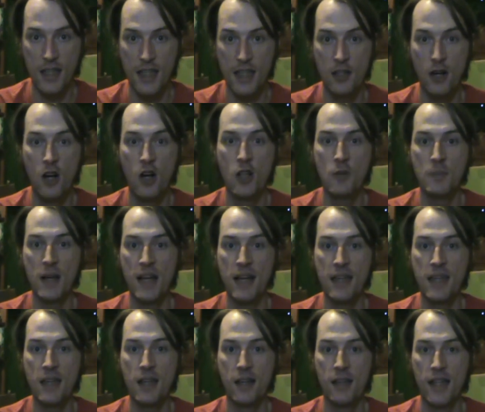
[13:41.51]
all my
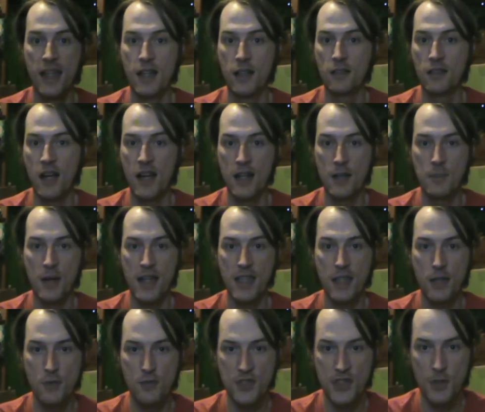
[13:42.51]
in a lot of my
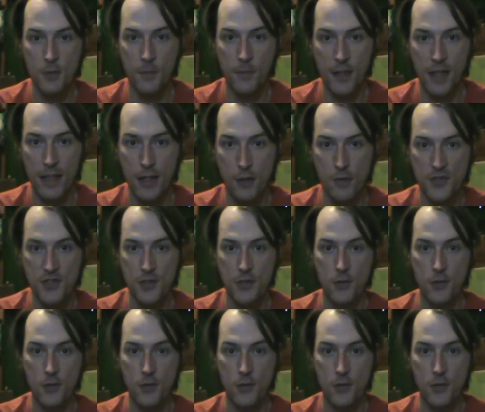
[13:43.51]
YouTube videos